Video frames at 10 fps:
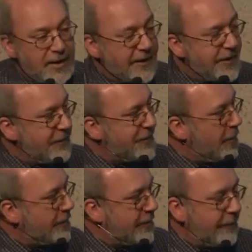And this was
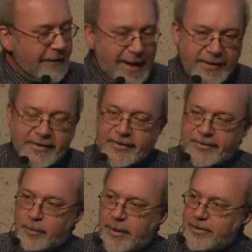one of the
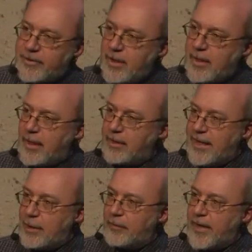factors which
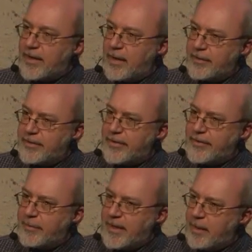allowed their culture
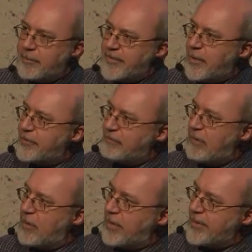to become so
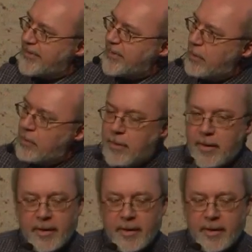strong and so